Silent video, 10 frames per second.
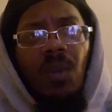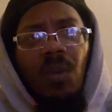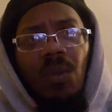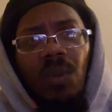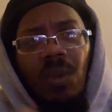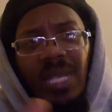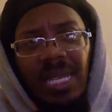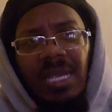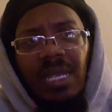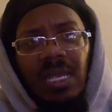who
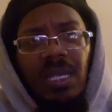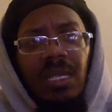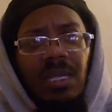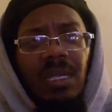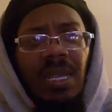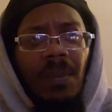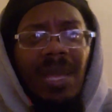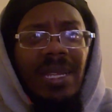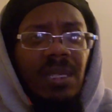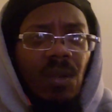he is and
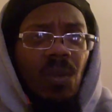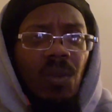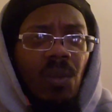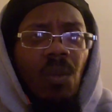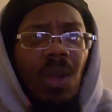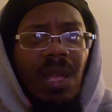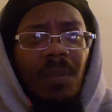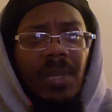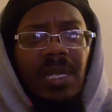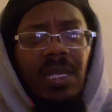might know who
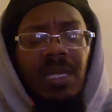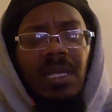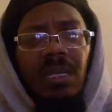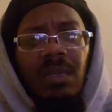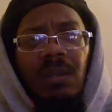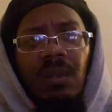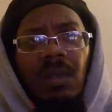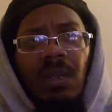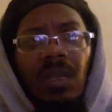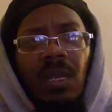YP is.
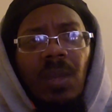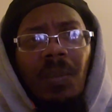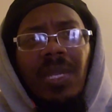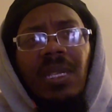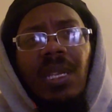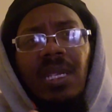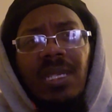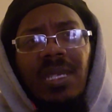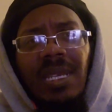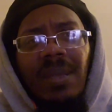
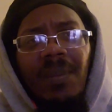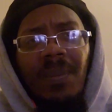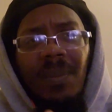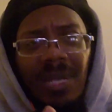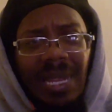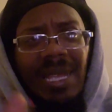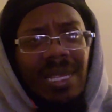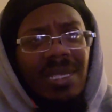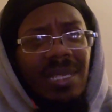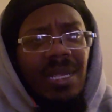Because, like
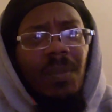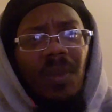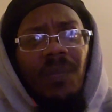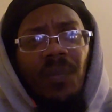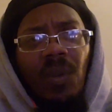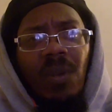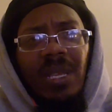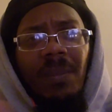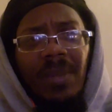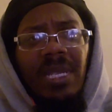I said before,
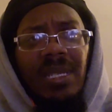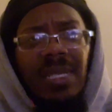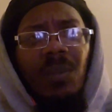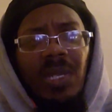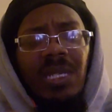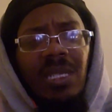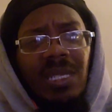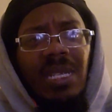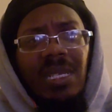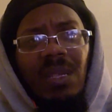immediately when he
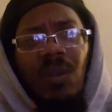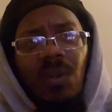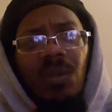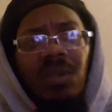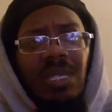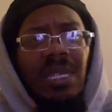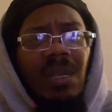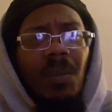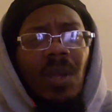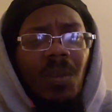said that whole
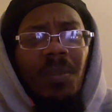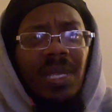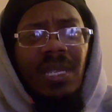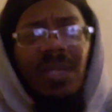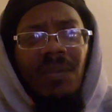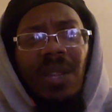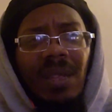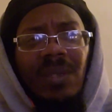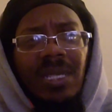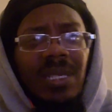thing about being
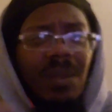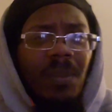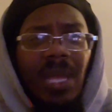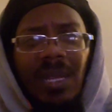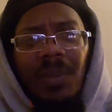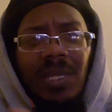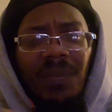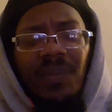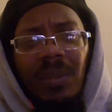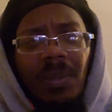grounded in the bottom of
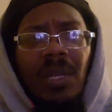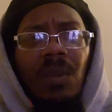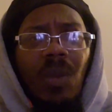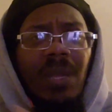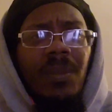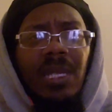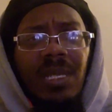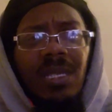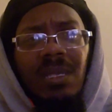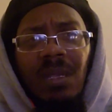your feet being white
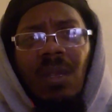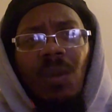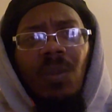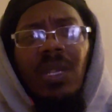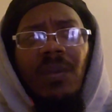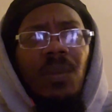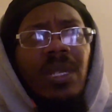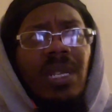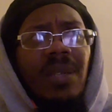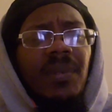because of
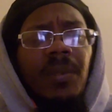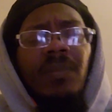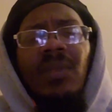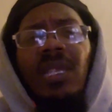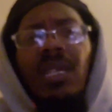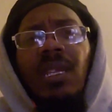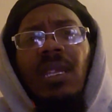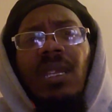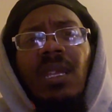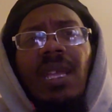whatever,
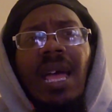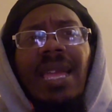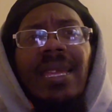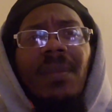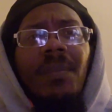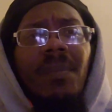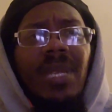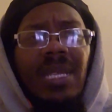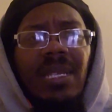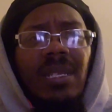I
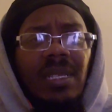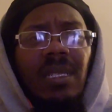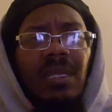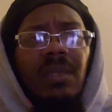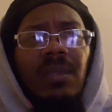immediately